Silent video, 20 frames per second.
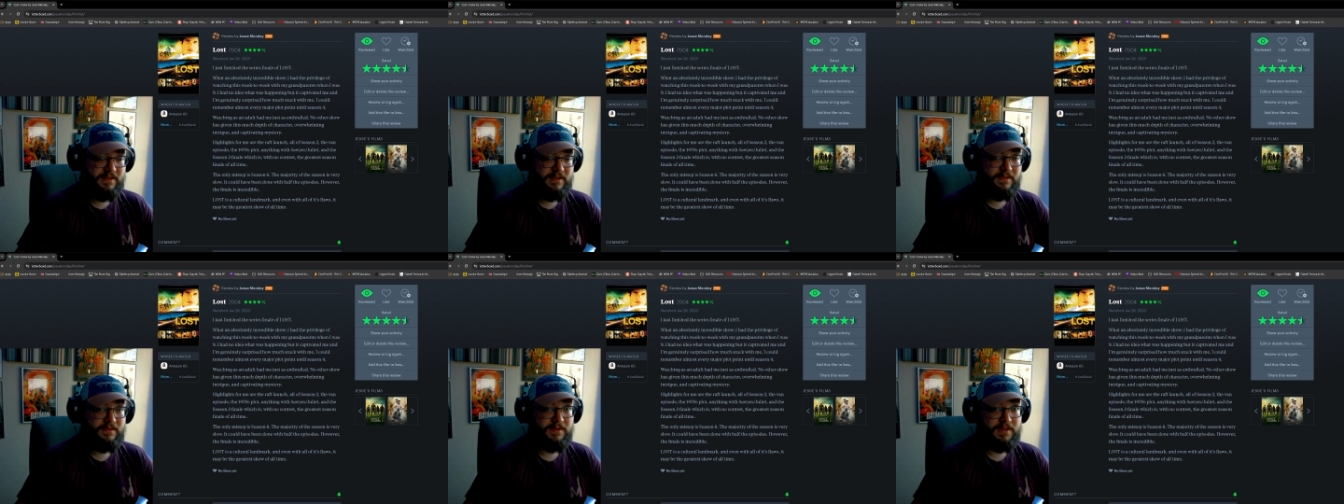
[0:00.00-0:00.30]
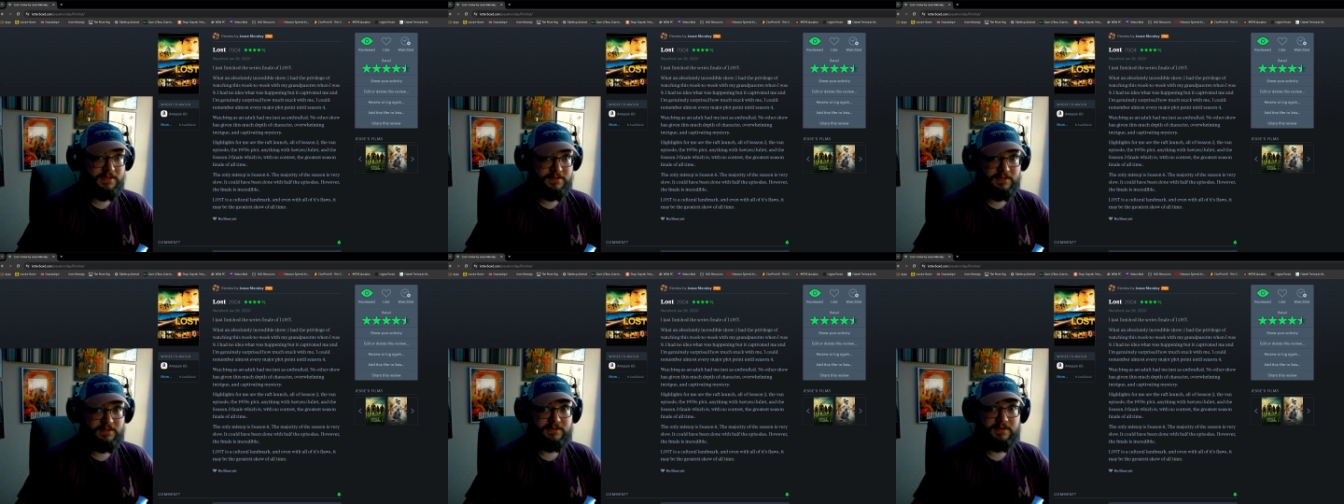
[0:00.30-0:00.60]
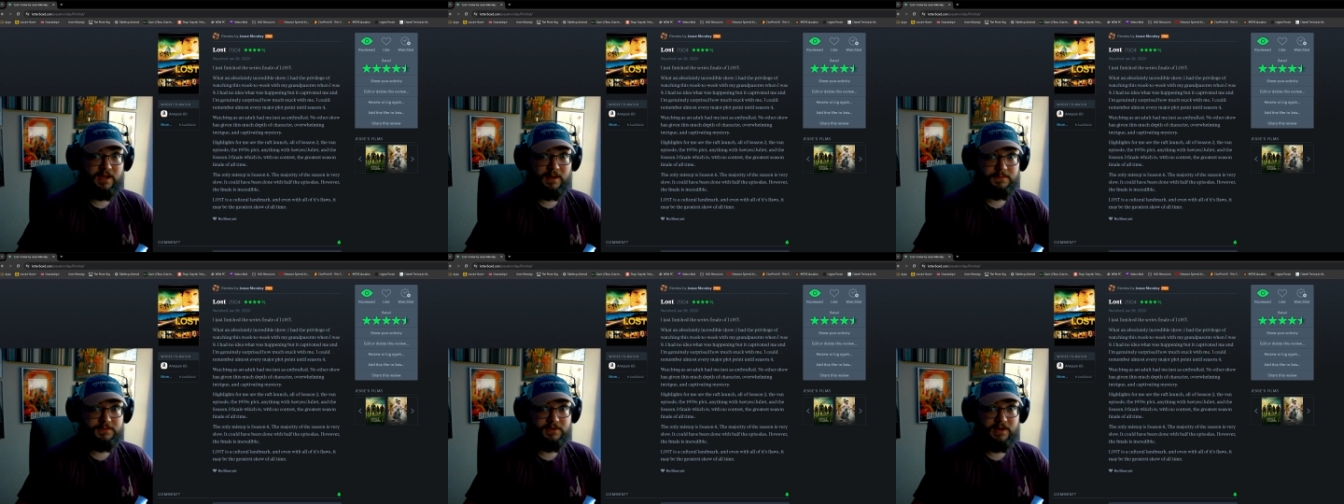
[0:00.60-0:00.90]
because they
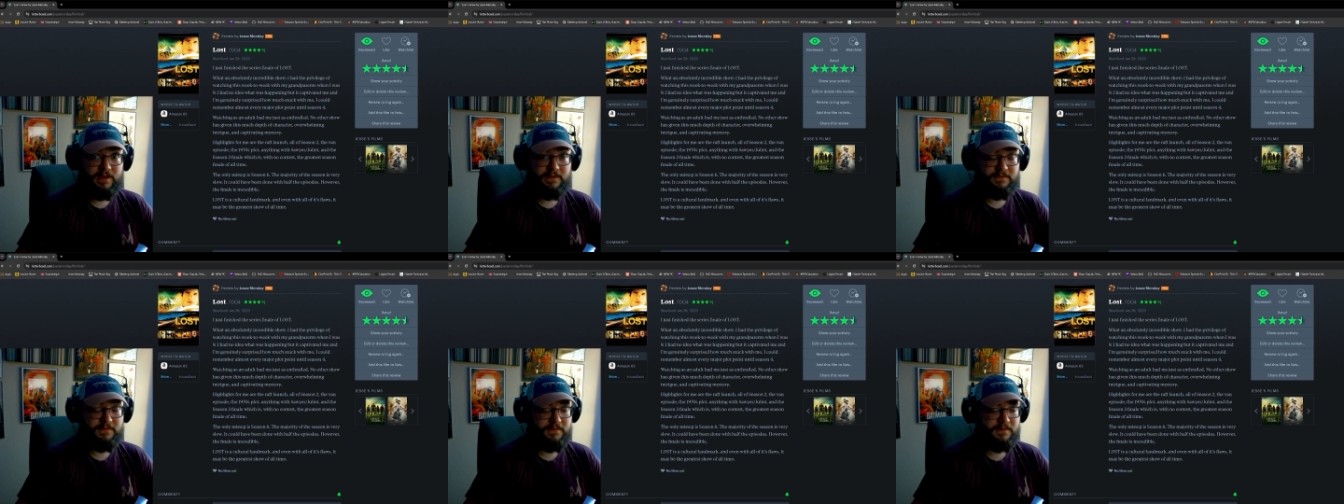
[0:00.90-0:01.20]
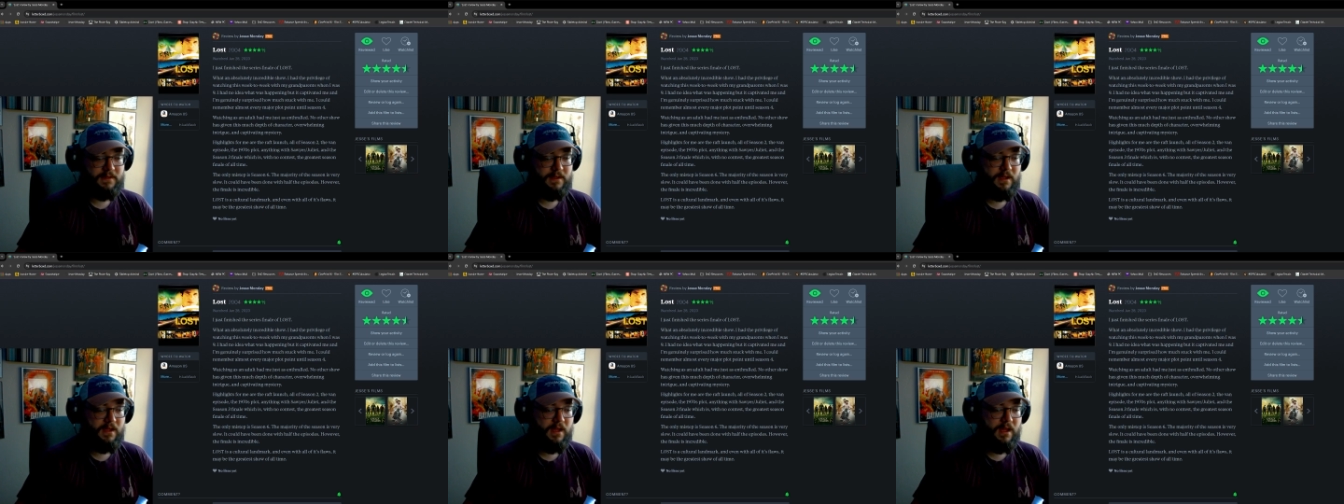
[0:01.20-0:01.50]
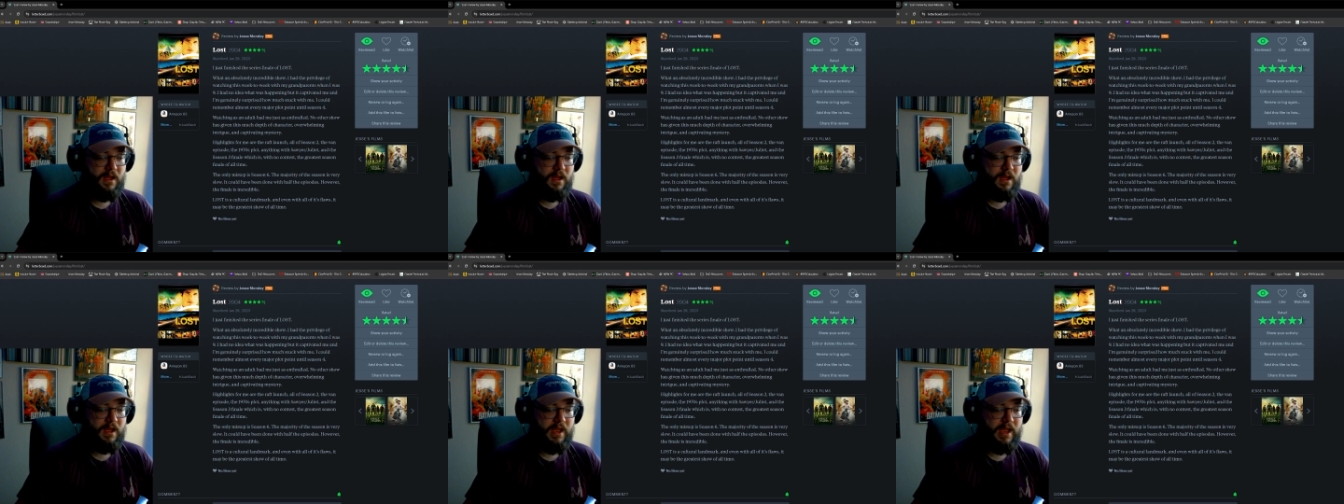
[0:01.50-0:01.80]
time travel.
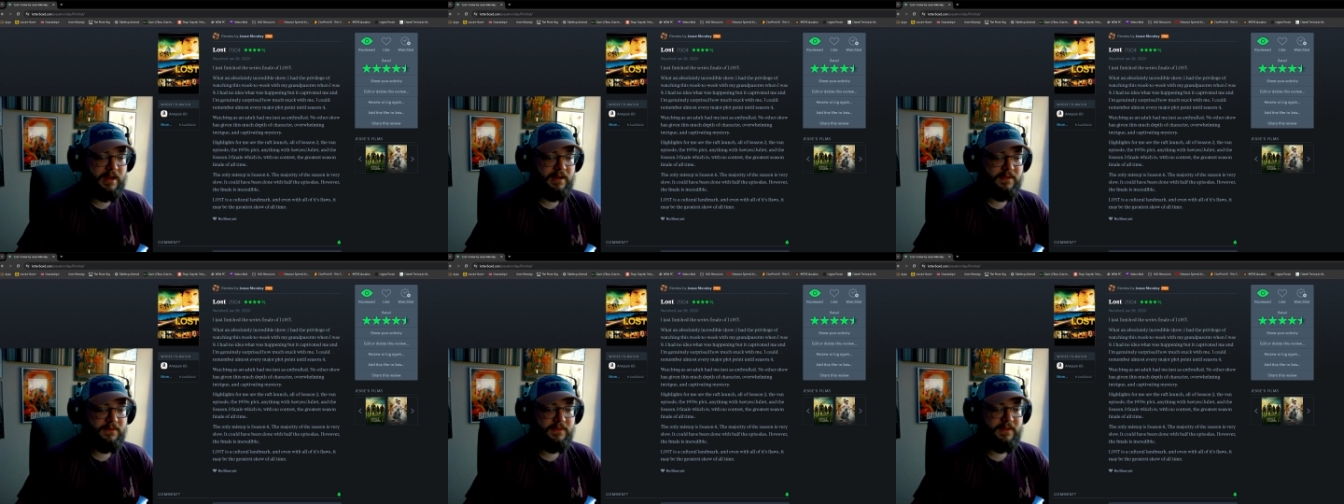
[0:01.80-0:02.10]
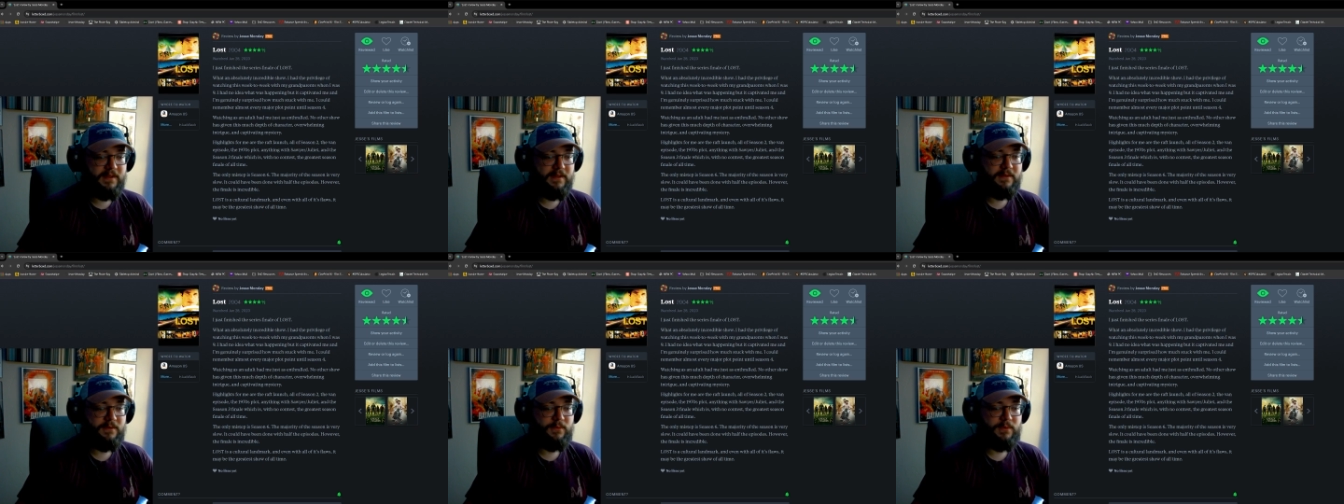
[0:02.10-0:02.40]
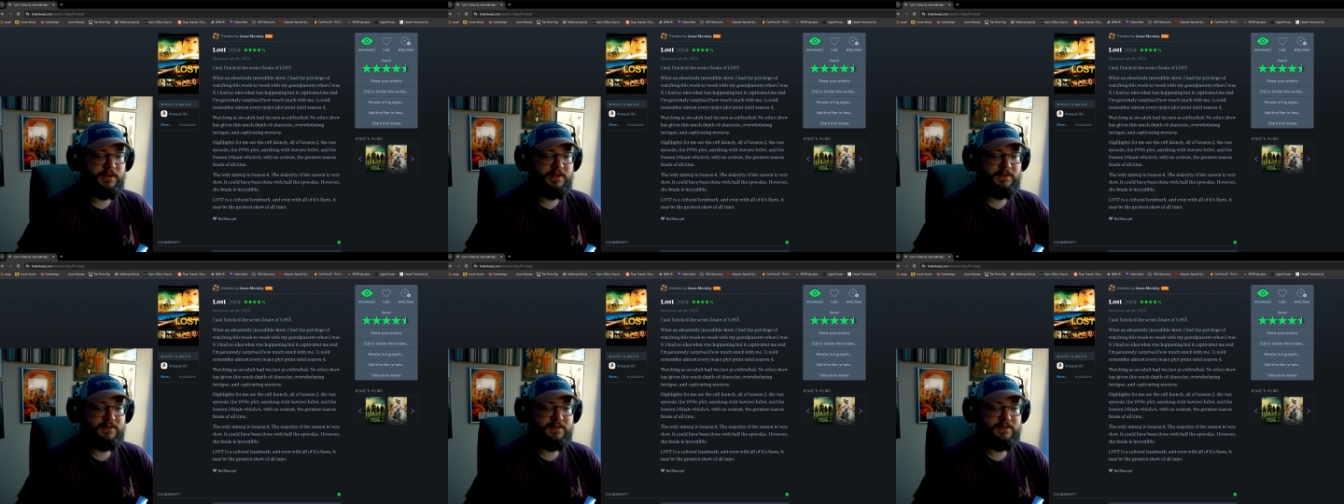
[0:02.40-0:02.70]
Anything
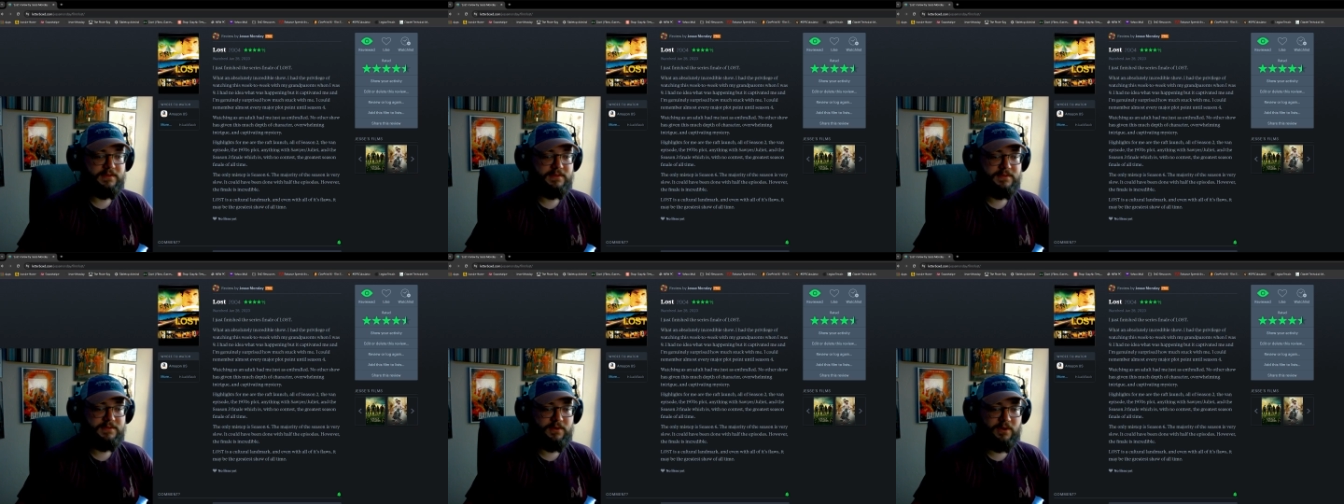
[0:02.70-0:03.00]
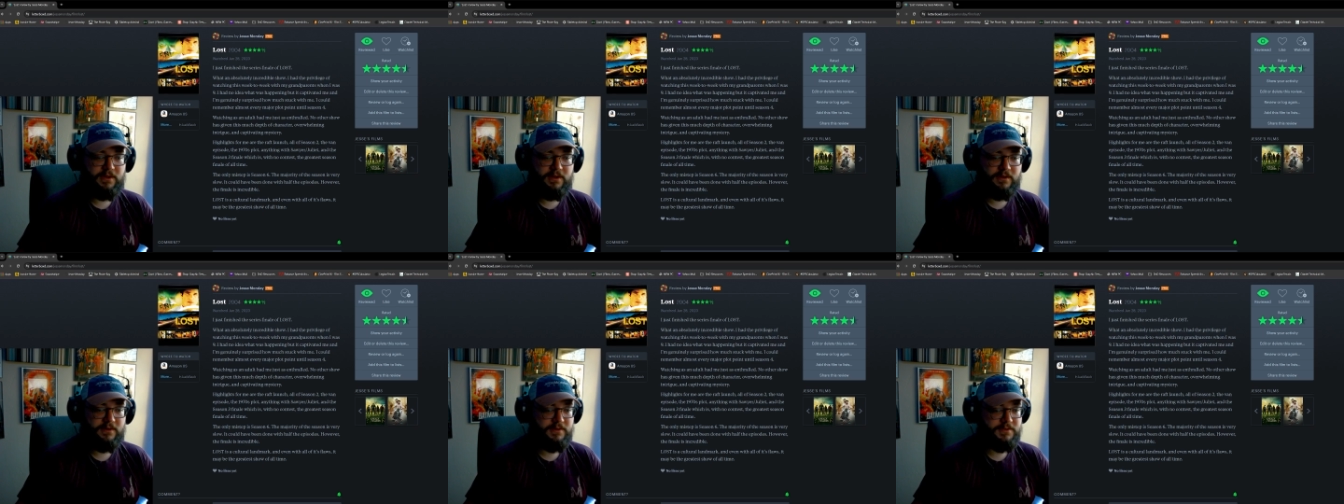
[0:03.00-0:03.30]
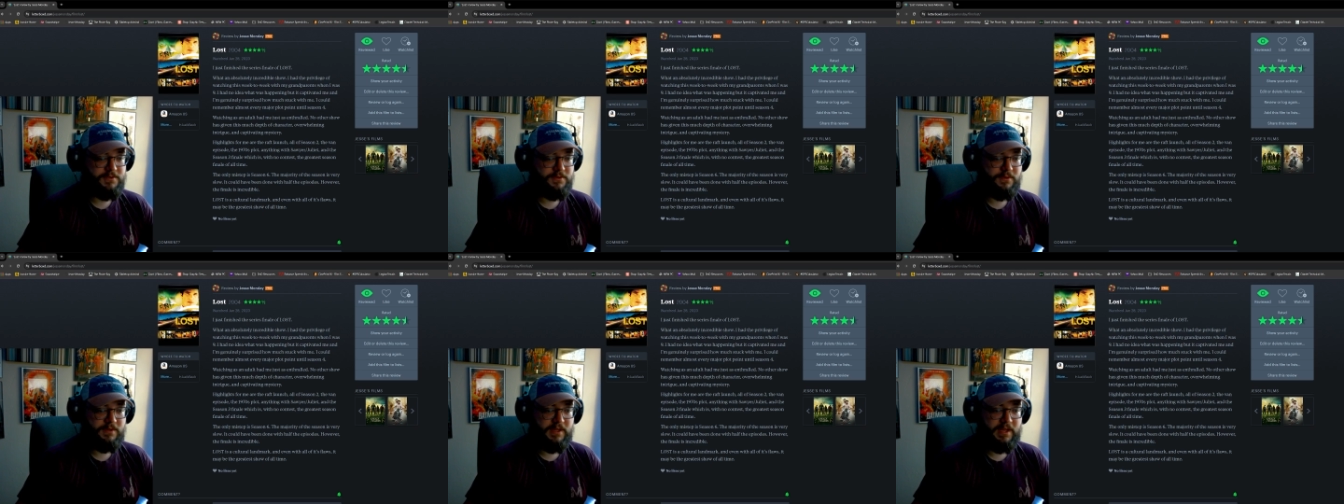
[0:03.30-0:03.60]
with Sawyer and
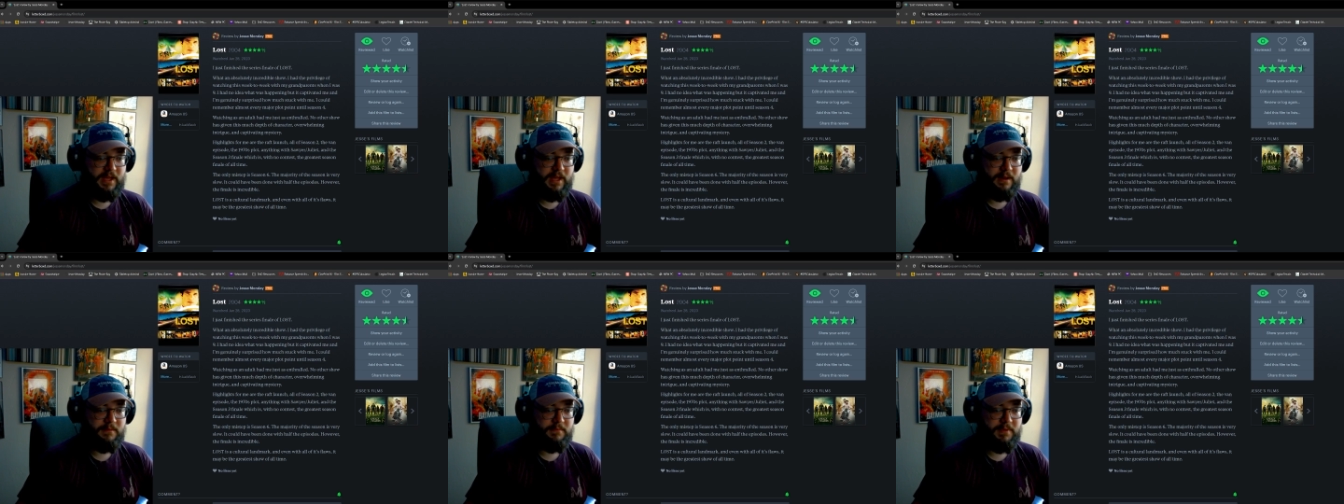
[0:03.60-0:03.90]
Juliet,